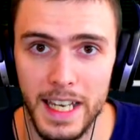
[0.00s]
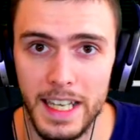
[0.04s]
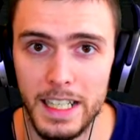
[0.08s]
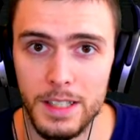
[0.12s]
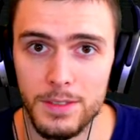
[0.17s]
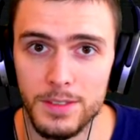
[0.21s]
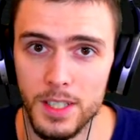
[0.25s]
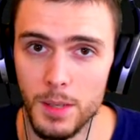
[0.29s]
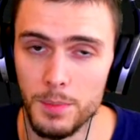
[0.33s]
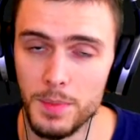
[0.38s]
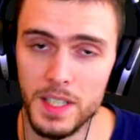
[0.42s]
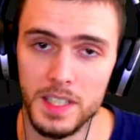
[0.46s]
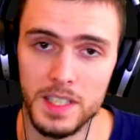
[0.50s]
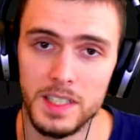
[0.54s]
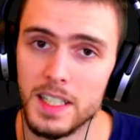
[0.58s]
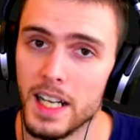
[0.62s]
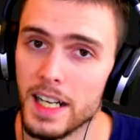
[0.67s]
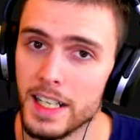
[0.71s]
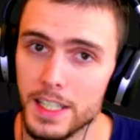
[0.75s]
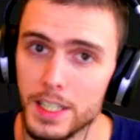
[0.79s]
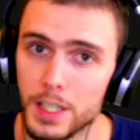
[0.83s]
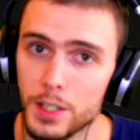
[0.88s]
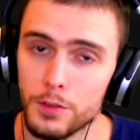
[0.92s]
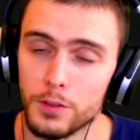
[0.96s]
if something's
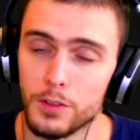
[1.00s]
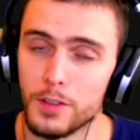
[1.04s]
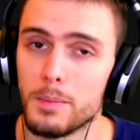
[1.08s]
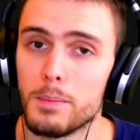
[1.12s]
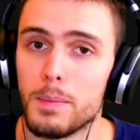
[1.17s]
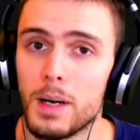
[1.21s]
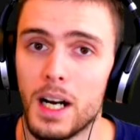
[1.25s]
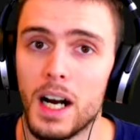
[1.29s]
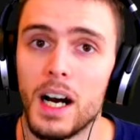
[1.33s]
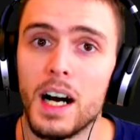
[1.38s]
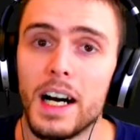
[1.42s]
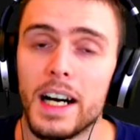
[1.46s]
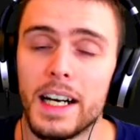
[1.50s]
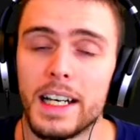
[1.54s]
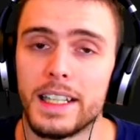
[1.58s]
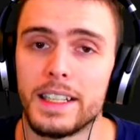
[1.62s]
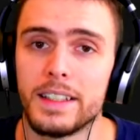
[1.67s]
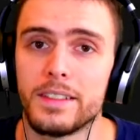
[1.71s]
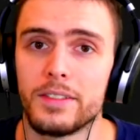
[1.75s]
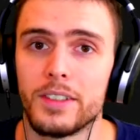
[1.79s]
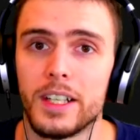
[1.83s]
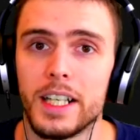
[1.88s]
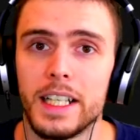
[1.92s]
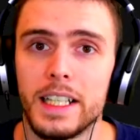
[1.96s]
attacking you from behind,
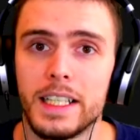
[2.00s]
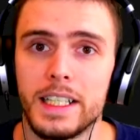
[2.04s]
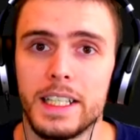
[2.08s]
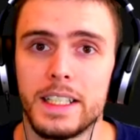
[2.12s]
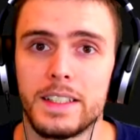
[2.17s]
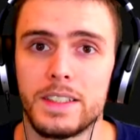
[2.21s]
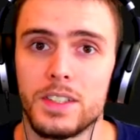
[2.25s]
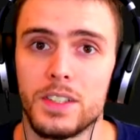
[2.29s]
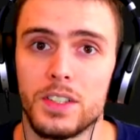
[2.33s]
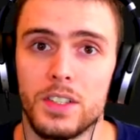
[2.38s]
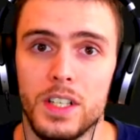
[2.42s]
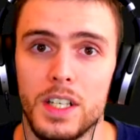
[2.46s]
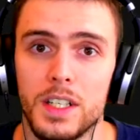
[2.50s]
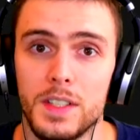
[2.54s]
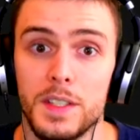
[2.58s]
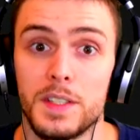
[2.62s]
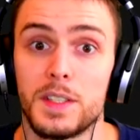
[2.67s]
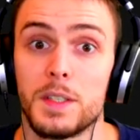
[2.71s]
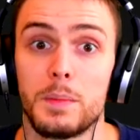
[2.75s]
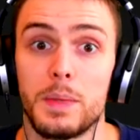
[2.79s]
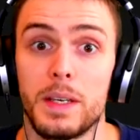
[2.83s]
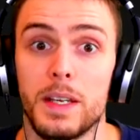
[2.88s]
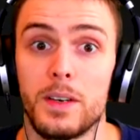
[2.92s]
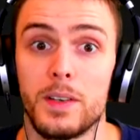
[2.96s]
right? It's just going to
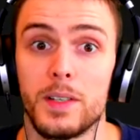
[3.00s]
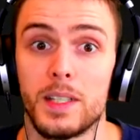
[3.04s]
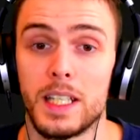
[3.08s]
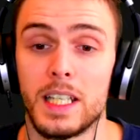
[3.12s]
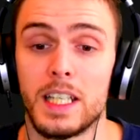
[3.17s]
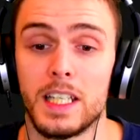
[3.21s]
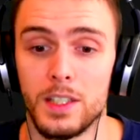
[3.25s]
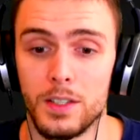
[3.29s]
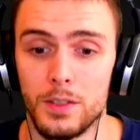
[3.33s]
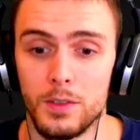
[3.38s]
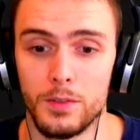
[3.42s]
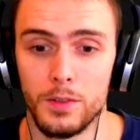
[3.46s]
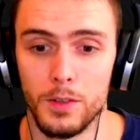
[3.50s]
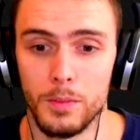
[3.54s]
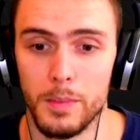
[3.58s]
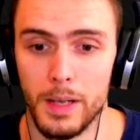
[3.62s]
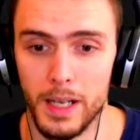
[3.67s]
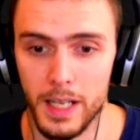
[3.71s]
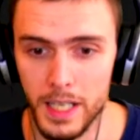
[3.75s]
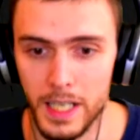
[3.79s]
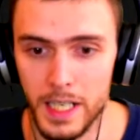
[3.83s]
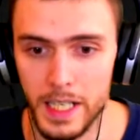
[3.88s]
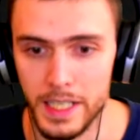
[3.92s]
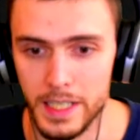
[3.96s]
disappear and hit you from
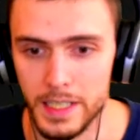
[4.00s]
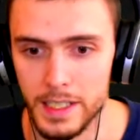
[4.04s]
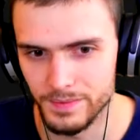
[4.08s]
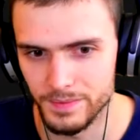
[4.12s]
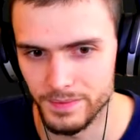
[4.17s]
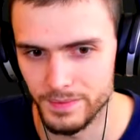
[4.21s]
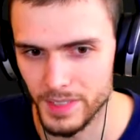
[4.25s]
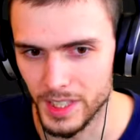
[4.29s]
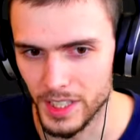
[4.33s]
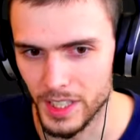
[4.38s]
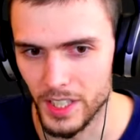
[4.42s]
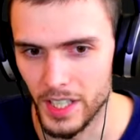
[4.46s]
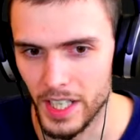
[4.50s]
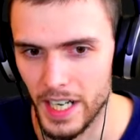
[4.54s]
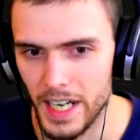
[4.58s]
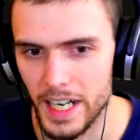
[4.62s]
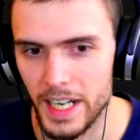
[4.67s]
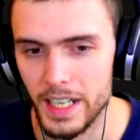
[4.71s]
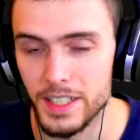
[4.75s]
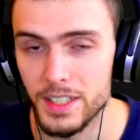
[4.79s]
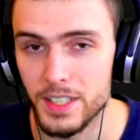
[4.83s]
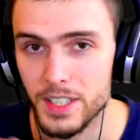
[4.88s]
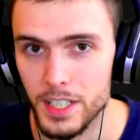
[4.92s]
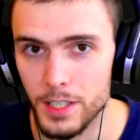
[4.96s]
behind, and
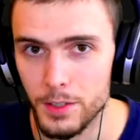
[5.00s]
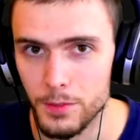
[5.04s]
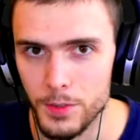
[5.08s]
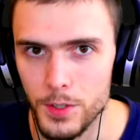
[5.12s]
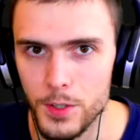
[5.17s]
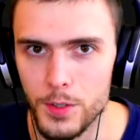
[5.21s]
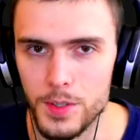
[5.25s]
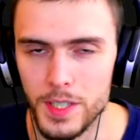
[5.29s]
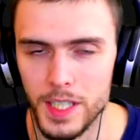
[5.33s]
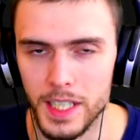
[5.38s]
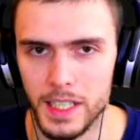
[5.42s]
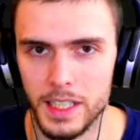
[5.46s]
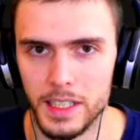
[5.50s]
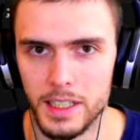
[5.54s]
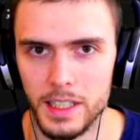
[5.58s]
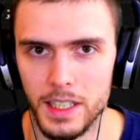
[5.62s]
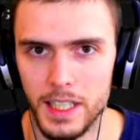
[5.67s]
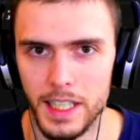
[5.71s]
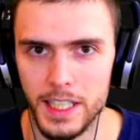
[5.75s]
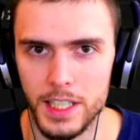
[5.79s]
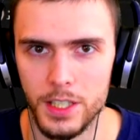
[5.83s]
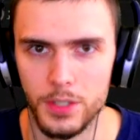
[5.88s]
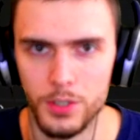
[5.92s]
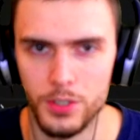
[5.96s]
it's confusing.
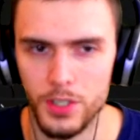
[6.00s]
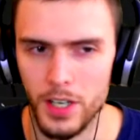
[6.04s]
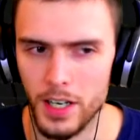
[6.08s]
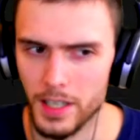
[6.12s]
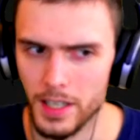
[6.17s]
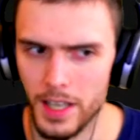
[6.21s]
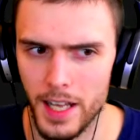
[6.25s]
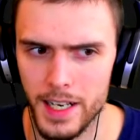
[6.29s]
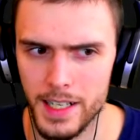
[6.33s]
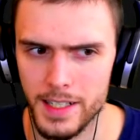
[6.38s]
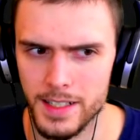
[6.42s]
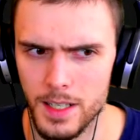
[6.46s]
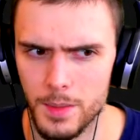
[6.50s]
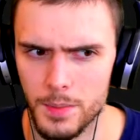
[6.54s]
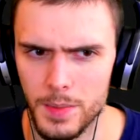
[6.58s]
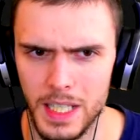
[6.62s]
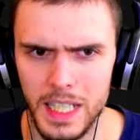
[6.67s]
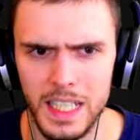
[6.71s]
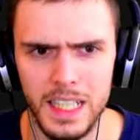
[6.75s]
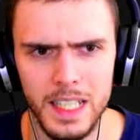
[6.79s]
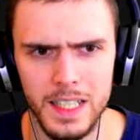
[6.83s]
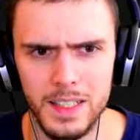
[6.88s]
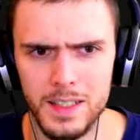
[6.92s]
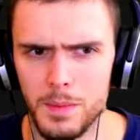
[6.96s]
Like you shine a light at something,
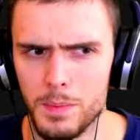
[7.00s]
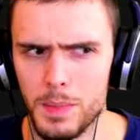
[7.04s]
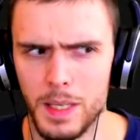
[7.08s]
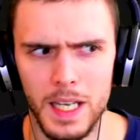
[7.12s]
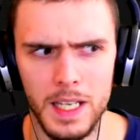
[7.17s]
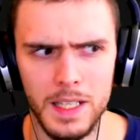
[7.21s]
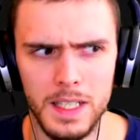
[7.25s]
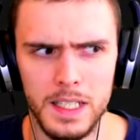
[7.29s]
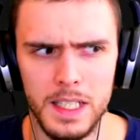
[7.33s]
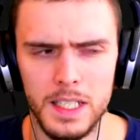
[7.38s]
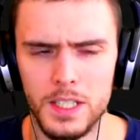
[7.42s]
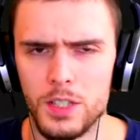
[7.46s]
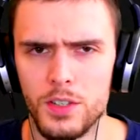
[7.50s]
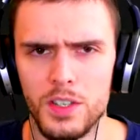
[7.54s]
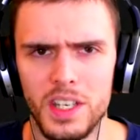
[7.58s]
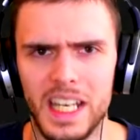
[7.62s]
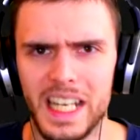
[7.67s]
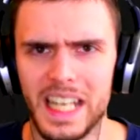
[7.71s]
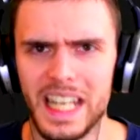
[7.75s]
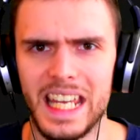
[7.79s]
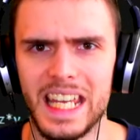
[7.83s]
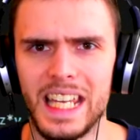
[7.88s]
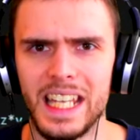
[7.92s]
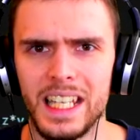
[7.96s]
it disappears, and then you get
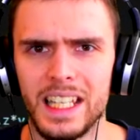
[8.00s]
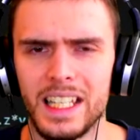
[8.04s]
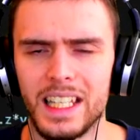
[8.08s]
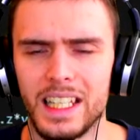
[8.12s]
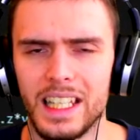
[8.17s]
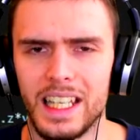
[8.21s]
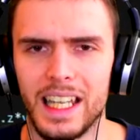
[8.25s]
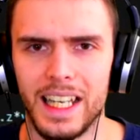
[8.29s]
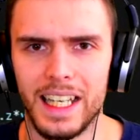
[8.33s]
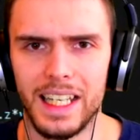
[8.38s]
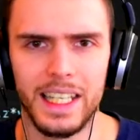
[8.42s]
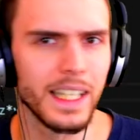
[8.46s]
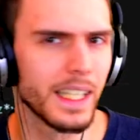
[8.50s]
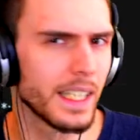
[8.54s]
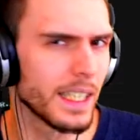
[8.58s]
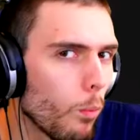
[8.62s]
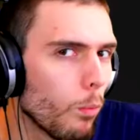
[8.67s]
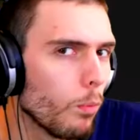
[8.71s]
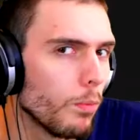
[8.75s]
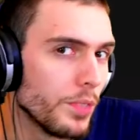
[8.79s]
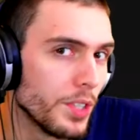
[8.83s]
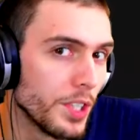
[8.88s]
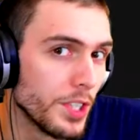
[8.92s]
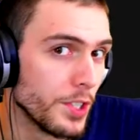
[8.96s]
hit. Like,
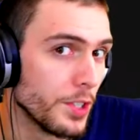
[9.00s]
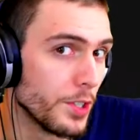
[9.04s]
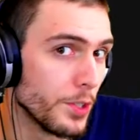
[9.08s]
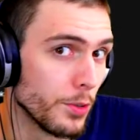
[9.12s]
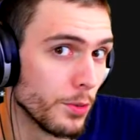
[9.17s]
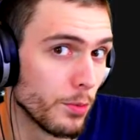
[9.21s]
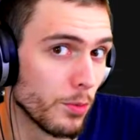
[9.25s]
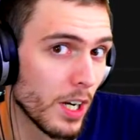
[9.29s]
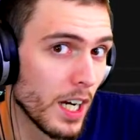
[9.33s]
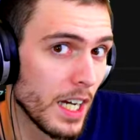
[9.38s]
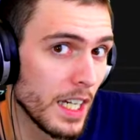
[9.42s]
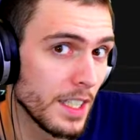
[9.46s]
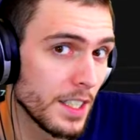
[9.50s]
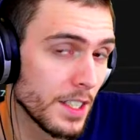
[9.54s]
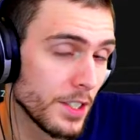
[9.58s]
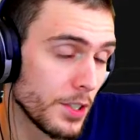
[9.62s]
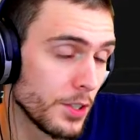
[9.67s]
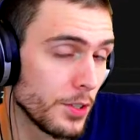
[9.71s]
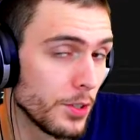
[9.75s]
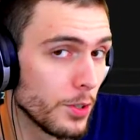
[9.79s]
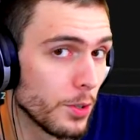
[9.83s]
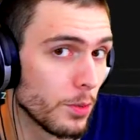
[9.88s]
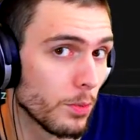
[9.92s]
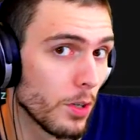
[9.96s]
did you do right? Did you
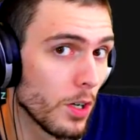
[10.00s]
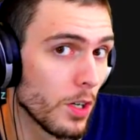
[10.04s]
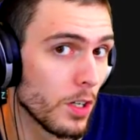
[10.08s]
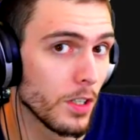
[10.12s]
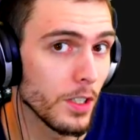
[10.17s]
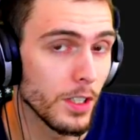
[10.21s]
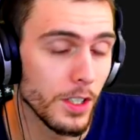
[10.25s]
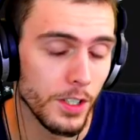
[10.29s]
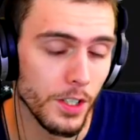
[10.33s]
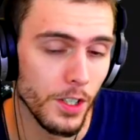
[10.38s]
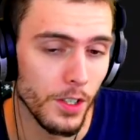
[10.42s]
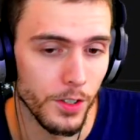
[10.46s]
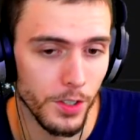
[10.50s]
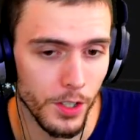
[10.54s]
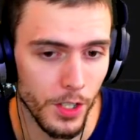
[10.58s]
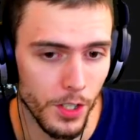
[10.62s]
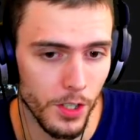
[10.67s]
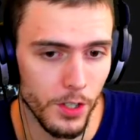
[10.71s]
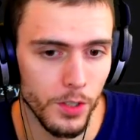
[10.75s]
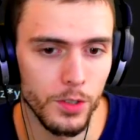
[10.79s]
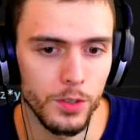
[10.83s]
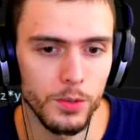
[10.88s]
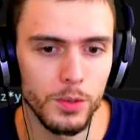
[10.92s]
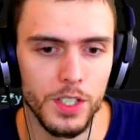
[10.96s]
do wrong? You don't
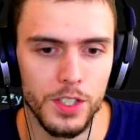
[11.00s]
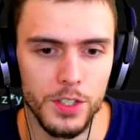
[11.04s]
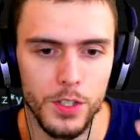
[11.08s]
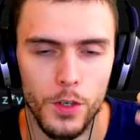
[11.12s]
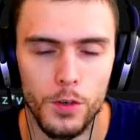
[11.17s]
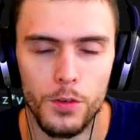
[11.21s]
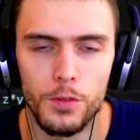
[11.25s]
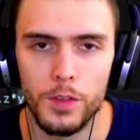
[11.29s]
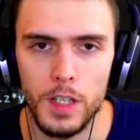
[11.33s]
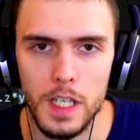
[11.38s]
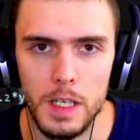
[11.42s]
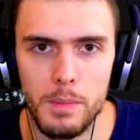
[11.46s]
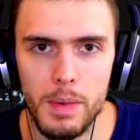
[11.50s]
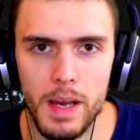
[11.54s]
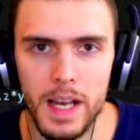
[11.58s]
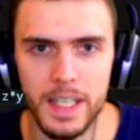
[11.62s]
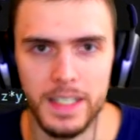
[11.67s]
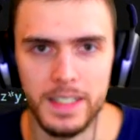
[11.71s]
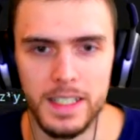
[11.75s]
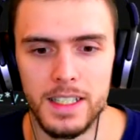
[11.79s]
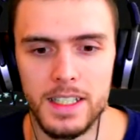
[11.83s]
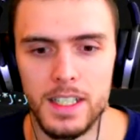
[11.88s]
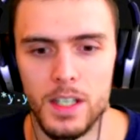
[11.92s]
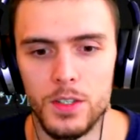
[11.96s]
know. There's no feedback
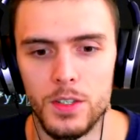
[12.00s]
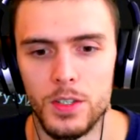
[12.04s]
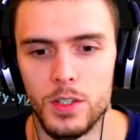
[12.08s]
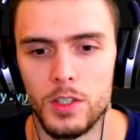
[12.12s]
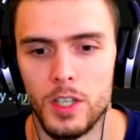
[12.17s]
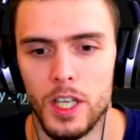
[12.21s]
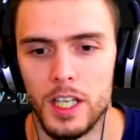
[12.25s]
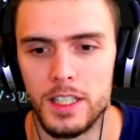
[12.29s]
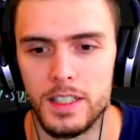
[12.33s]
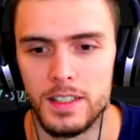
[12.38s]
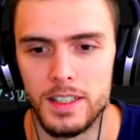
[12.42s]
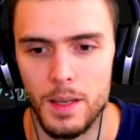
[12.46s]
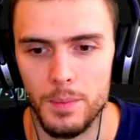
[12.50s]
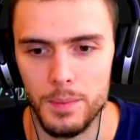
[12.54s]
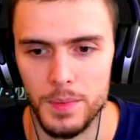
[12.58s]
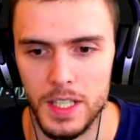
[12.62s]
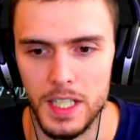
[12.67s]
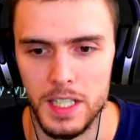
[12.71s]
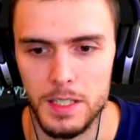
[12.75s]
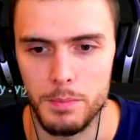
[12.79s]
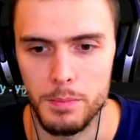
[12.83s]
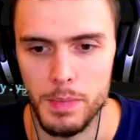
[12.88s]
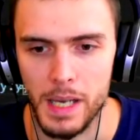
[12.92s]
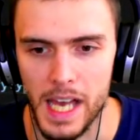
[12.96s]
to tell you that
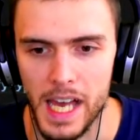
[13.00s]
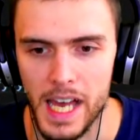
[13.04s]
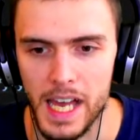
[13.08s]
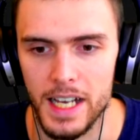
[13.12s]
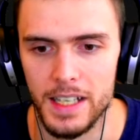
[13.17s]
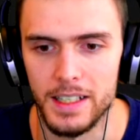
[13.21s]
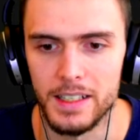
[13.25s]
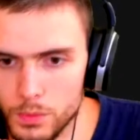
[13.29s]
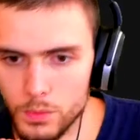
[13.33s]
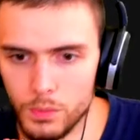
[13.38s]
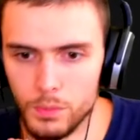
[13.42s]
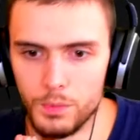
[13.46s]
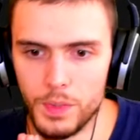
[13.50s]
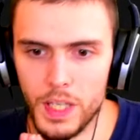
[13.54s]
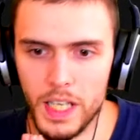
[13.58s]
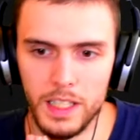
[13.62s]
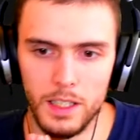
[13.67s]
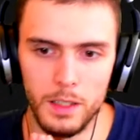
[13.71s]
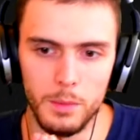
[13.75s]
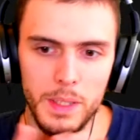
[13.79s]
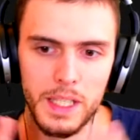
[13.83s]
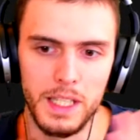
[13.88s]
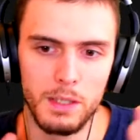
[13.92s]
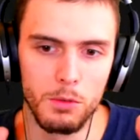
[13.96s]
something's bad.
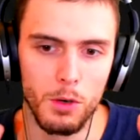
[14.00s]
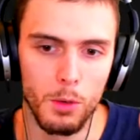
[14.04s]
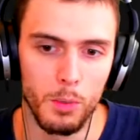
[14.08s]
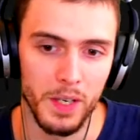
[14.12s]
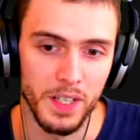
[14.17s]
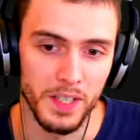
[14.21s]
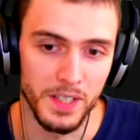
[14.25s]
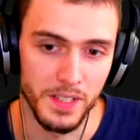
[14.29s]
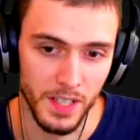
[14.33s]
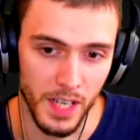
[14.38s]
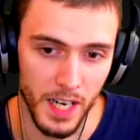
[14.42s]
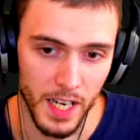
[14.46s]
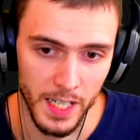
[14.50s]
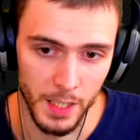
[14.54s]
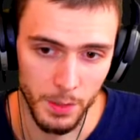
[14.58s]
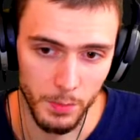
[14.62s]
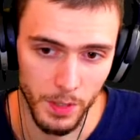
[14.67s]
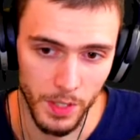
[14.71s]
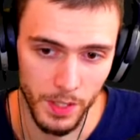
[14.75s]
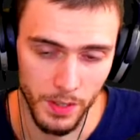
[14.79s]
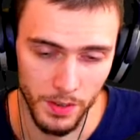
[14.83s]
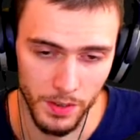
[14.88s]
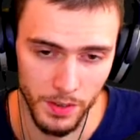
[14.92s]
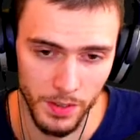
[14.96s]
That'll be what we're starting
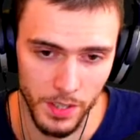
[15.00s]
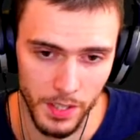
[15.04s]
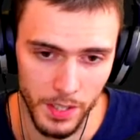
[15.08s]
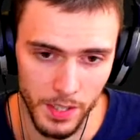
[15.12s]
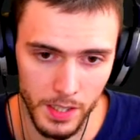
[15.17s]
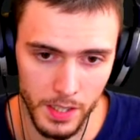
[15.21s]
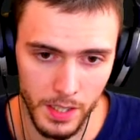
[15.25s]
with.